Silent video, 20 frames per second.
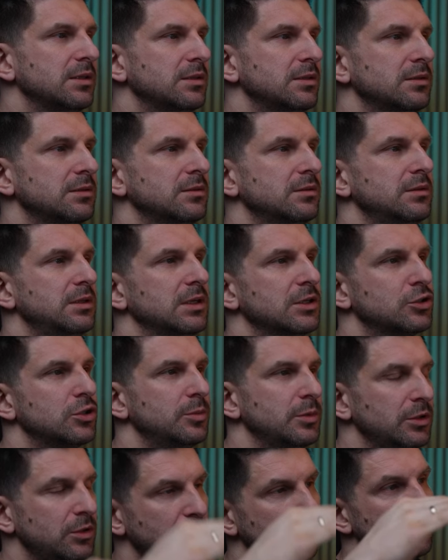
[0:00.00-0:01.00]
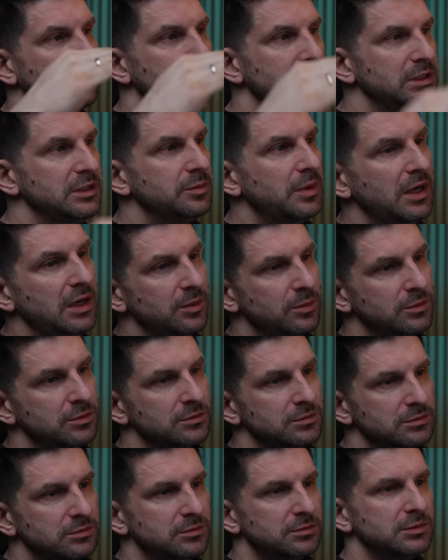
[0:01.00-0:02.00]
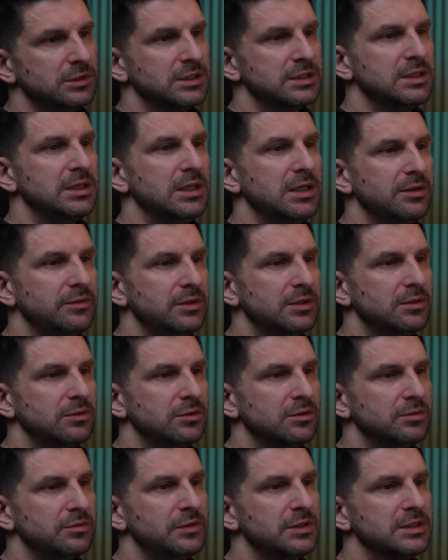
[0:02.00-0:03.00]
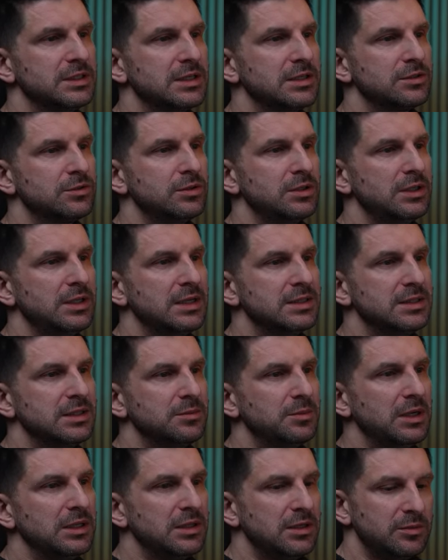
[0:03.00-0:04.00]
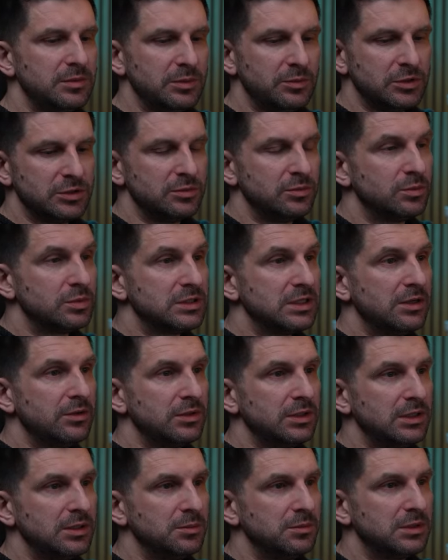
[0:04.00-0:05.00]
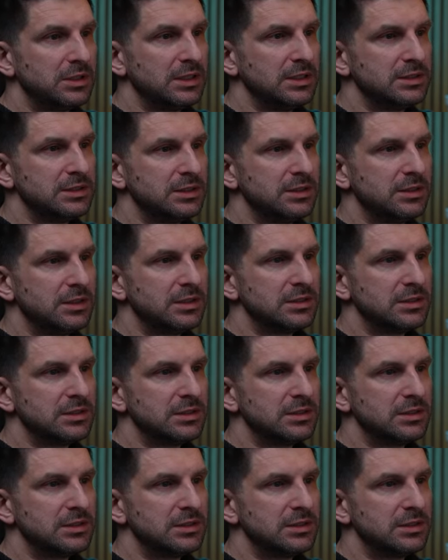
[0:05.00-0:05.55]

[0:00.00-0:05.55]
if we raise the road, how much it is. Now it's set to 10 meters, we can set it to 30